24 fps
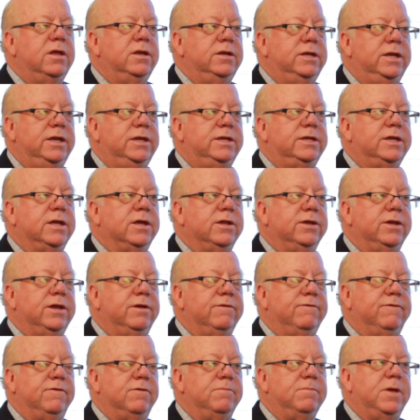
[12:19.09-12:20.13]
detailed
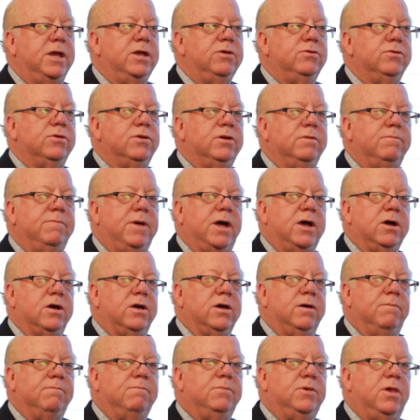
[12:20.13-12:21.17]
information about
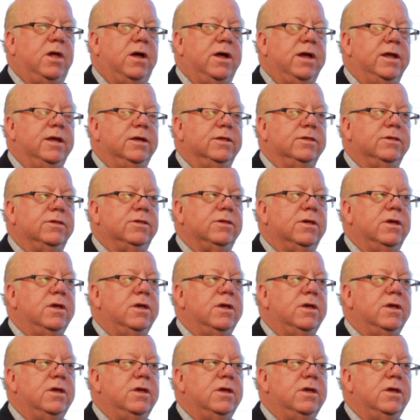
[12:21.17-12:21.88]
compliance.